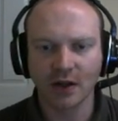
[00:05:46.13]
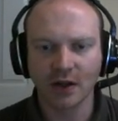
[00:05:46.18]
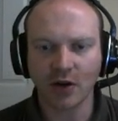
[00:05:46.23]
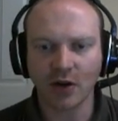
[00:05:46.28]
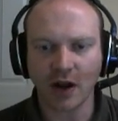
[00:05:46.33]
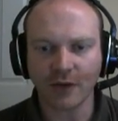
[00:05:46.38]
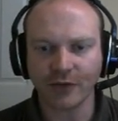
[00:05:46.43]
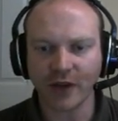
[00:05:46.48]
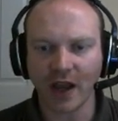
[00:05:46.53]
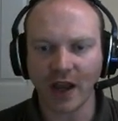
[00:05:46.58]

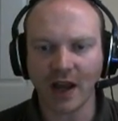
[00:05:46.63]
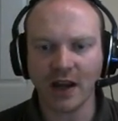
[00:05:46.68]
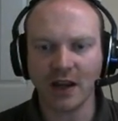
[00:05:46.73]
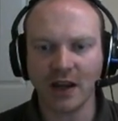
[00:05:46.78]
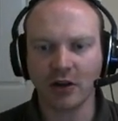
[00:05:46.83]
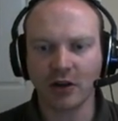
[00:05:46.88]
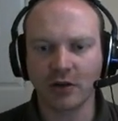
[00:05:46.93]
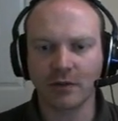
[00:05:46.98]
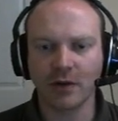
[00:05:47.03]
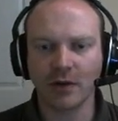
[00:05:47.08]
Craft
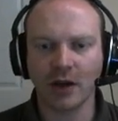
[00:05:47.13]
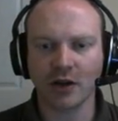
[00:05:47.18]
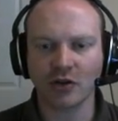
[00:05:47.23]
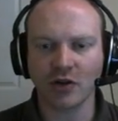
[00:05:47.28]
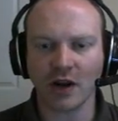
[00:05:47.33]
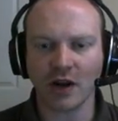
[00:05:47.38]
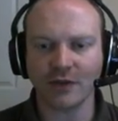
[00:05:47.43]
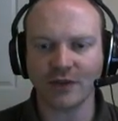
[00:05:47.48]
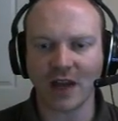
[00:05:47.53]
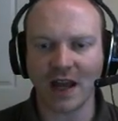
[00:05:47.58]
any
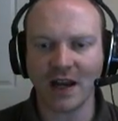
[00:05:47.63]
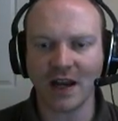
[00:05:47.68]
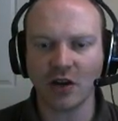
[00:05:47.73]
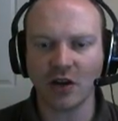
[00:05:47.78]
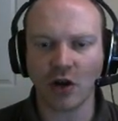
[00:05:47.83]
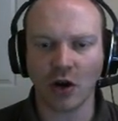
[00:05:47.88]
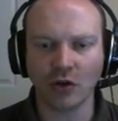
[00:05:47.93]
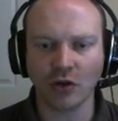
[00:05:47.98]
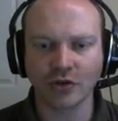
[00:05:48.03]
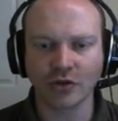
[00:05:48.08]

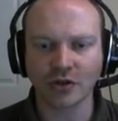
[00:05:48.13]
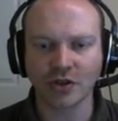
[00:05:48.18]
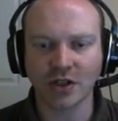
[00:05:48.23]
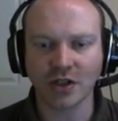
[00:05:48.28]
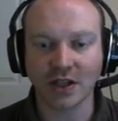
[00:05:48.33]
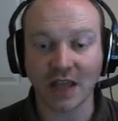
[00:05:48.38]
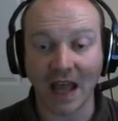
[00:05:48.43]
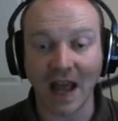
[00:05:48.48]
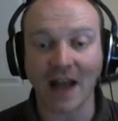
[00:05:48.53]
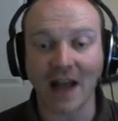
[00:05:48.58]
cauldron
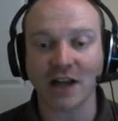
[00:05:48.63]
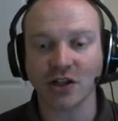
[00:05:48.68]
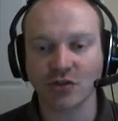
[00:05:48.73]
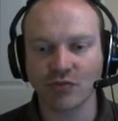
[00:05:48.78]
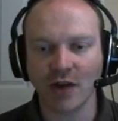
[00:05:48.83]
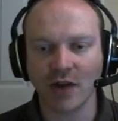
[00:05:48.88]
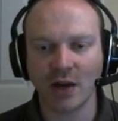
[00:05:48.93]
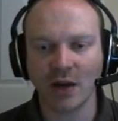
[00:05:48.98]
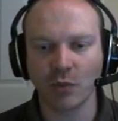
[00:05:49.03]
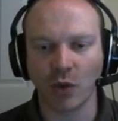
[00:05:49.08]
to
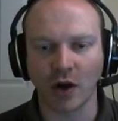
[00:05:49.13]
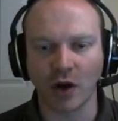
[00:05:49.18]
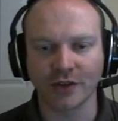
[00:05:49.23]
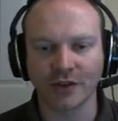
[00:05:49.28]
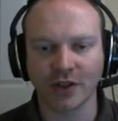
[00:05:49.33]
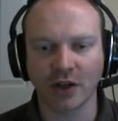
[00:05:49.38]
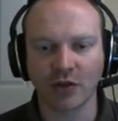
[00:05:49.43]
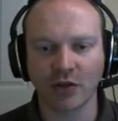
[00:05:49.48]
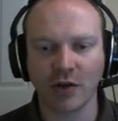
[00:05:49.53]
catch rainwater.